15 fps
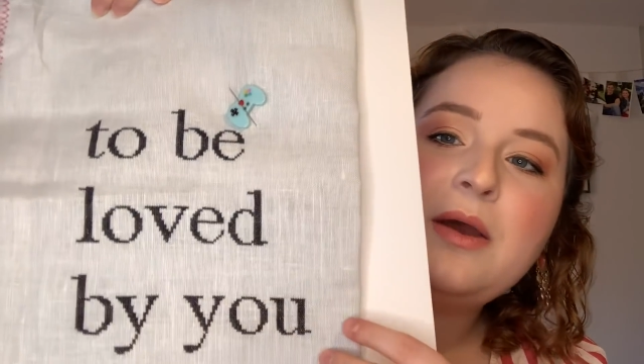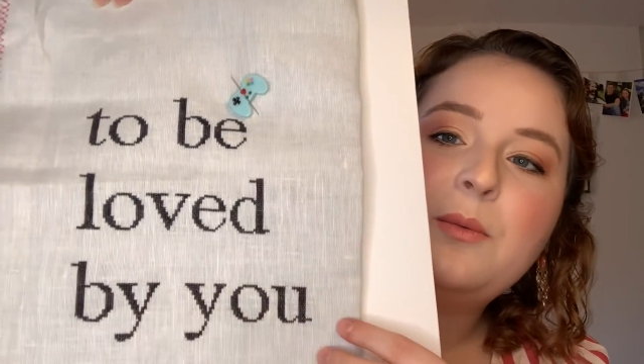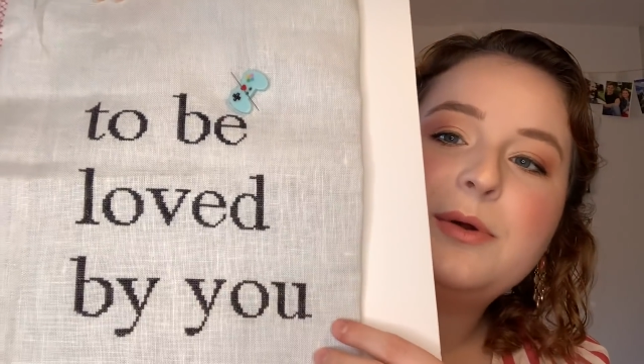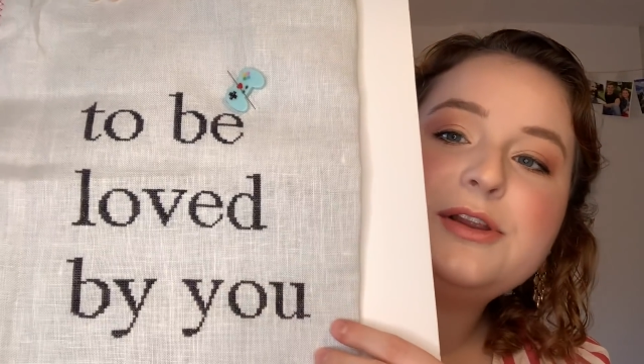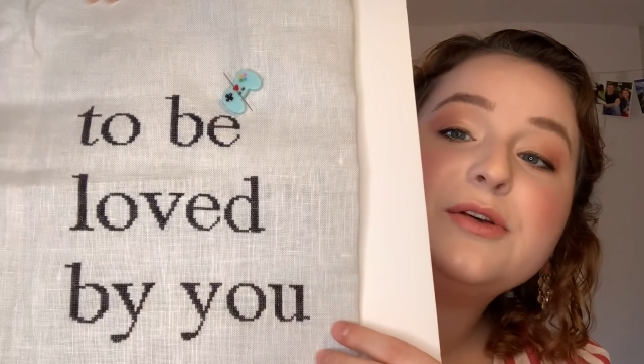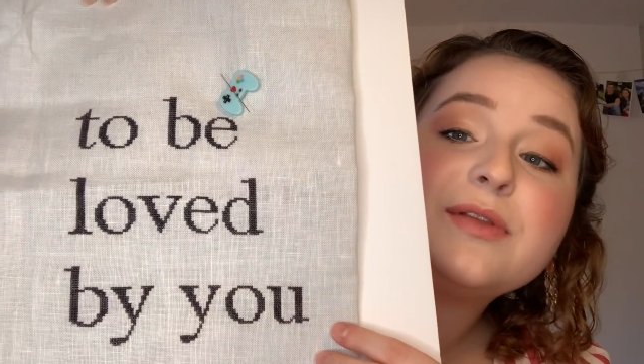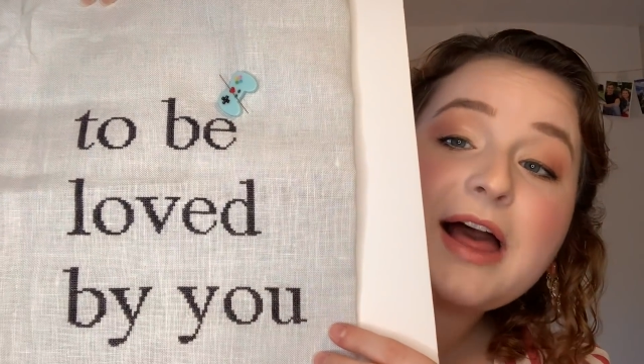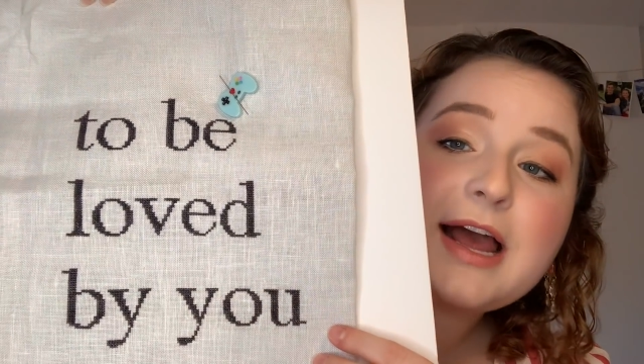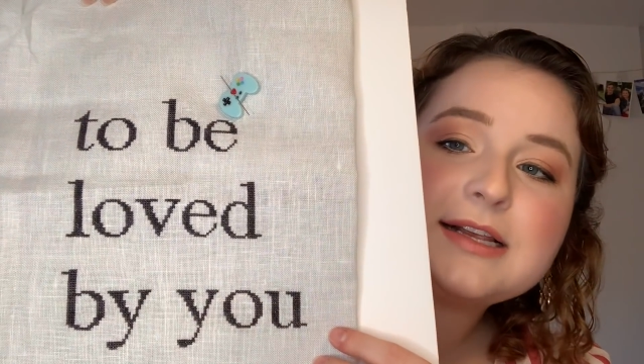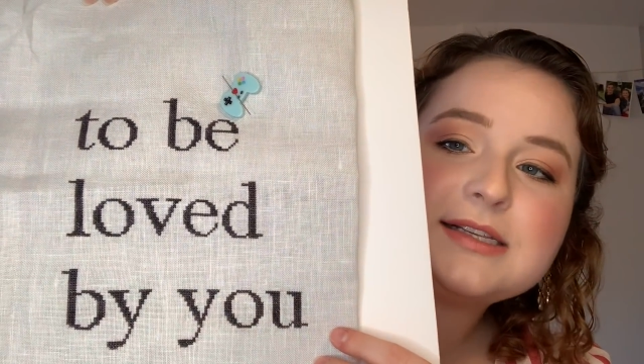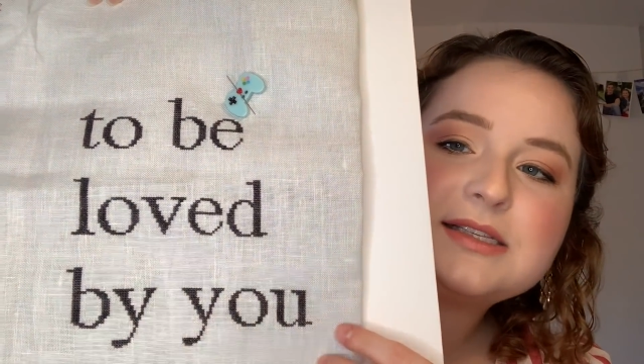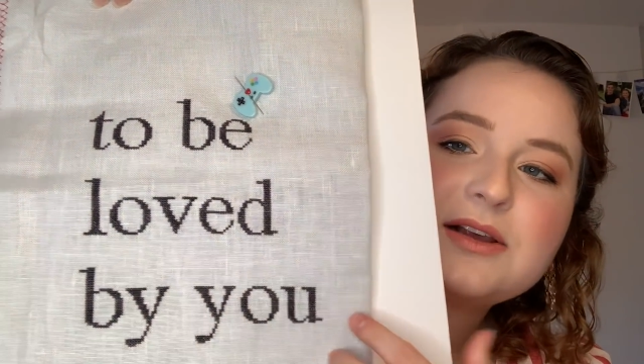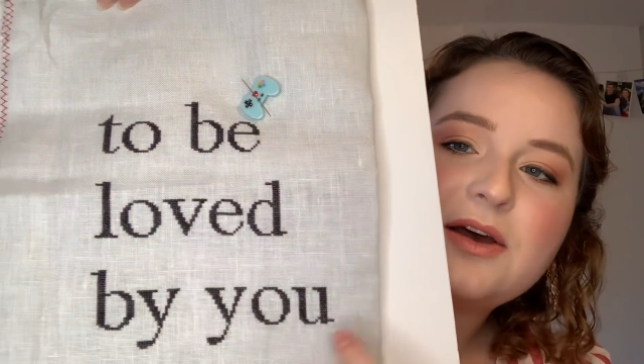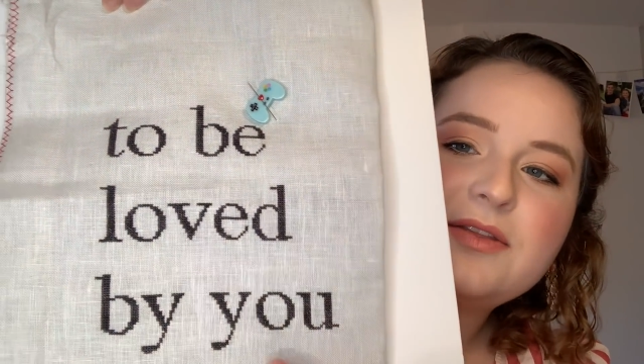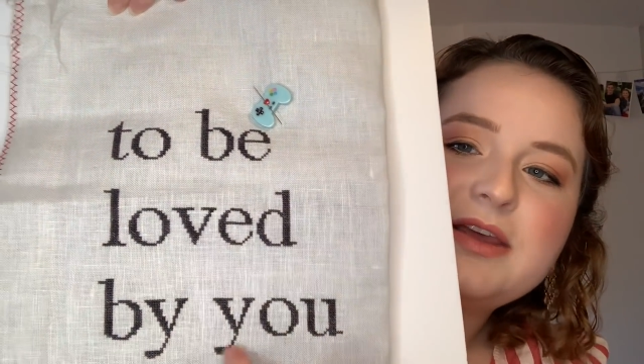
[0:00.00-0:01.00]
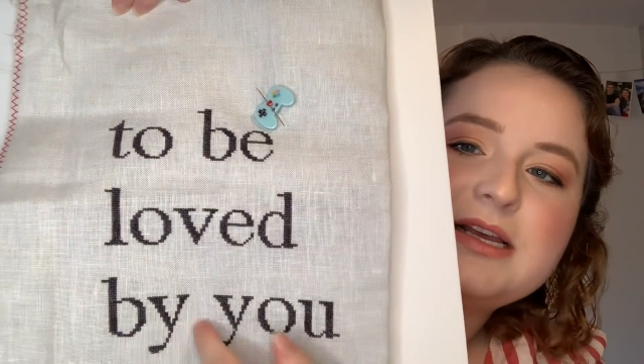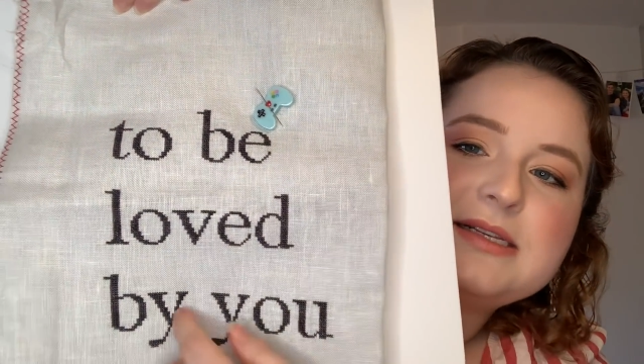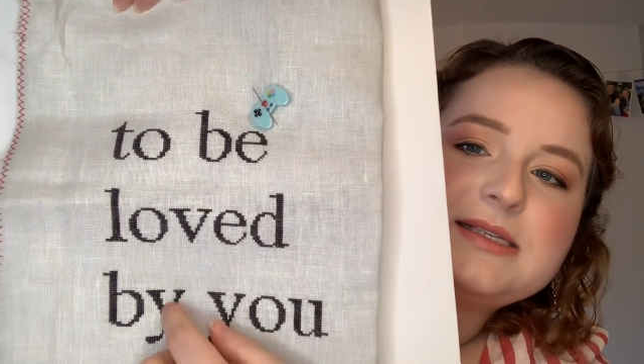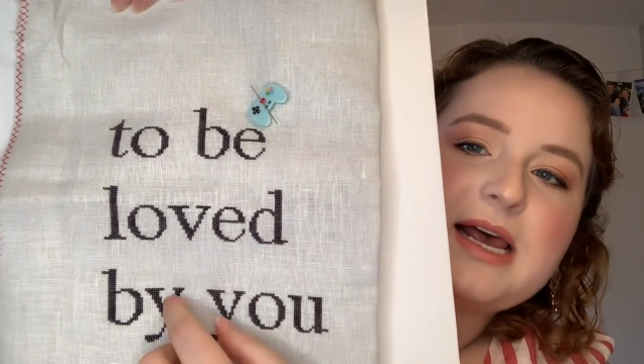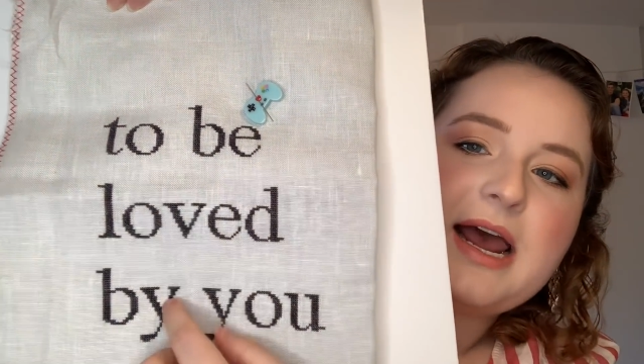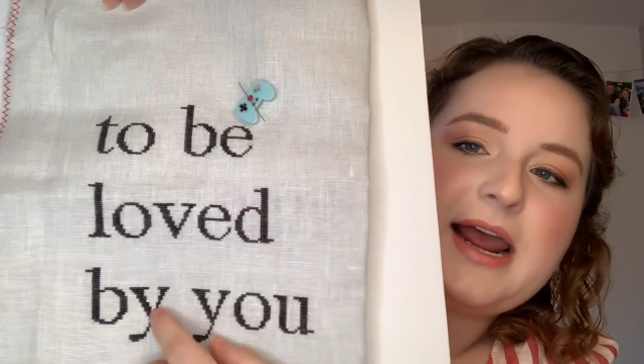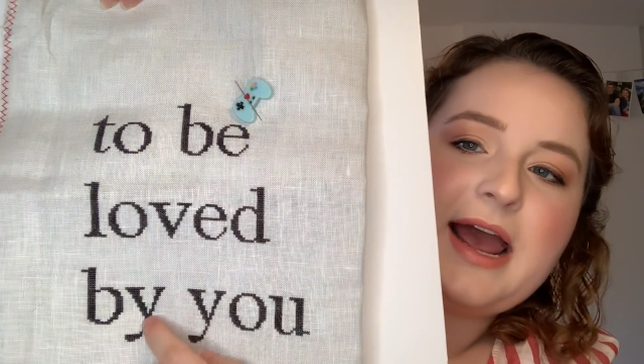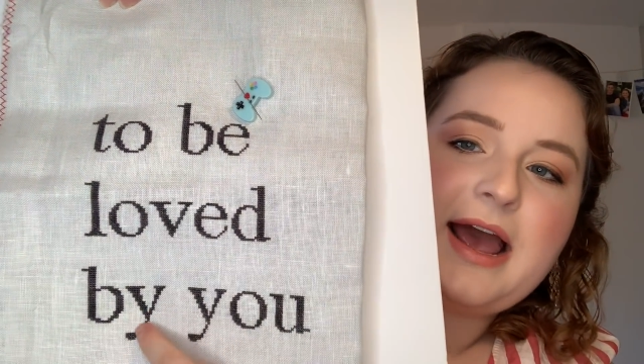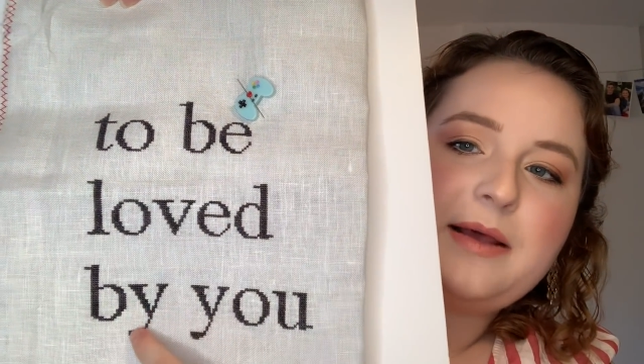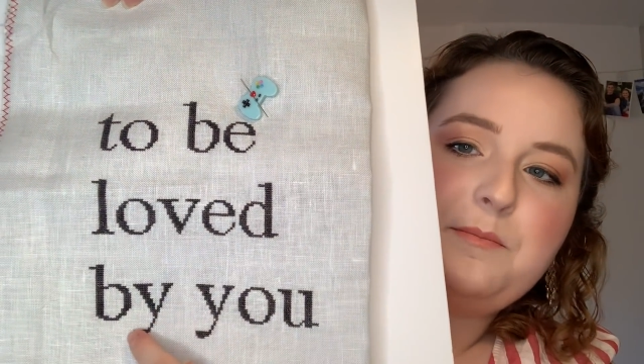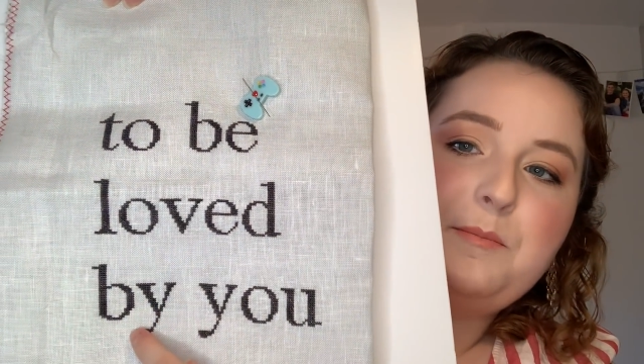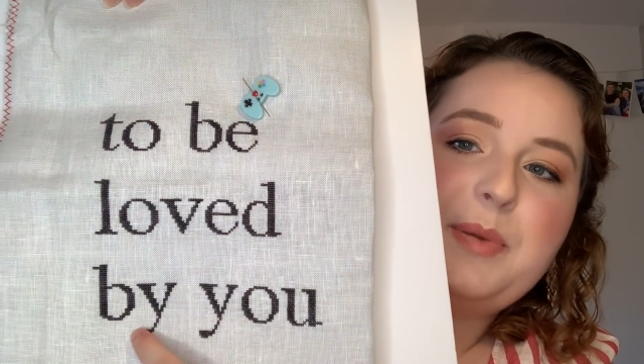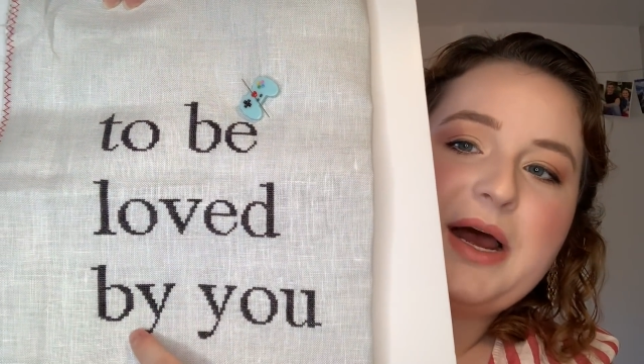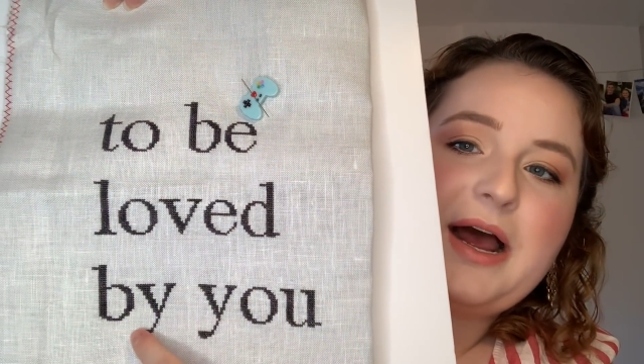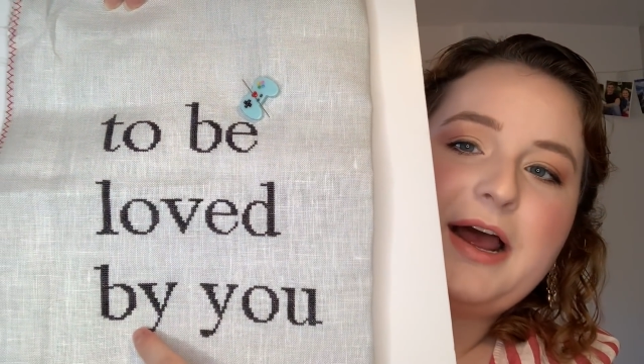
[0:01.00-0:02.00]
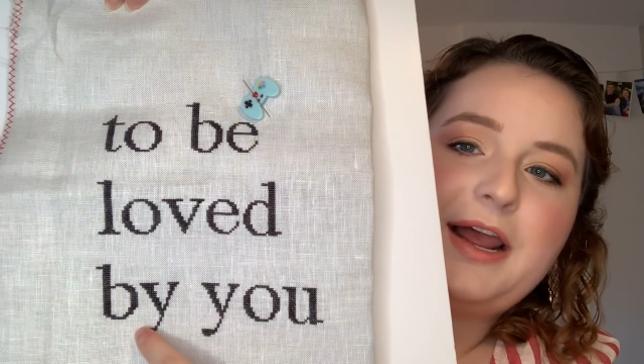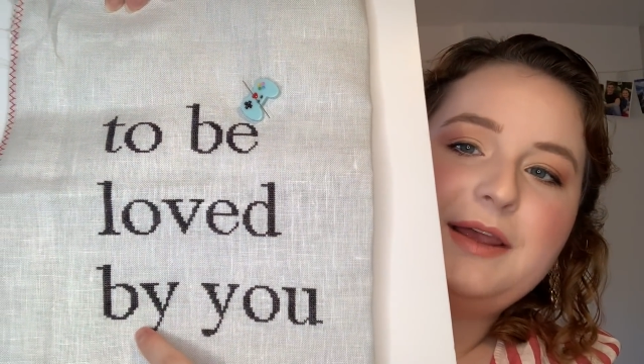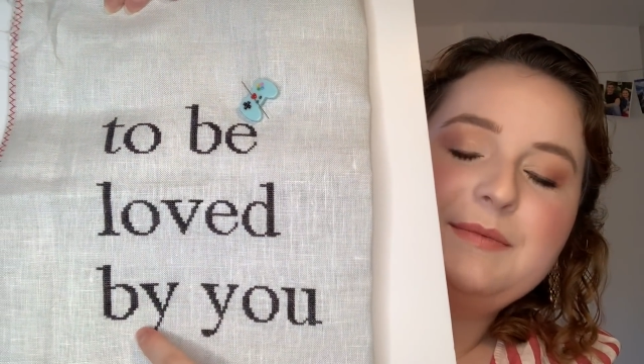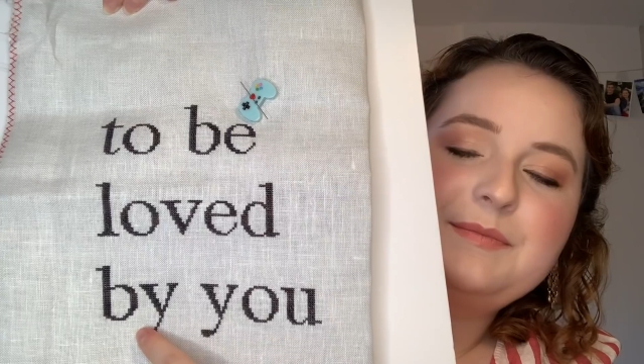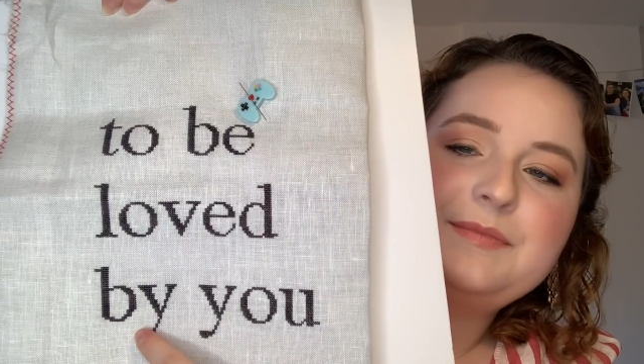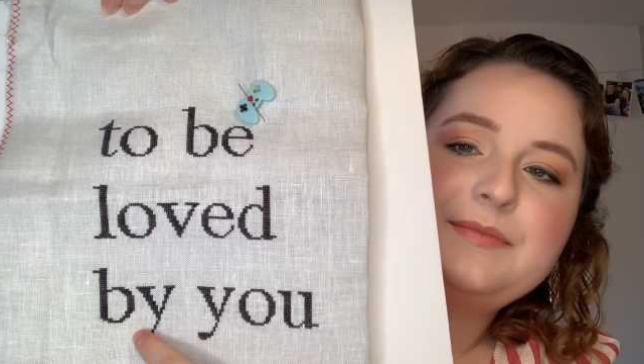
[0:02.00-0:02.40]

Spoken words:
When you last saw this, I had by,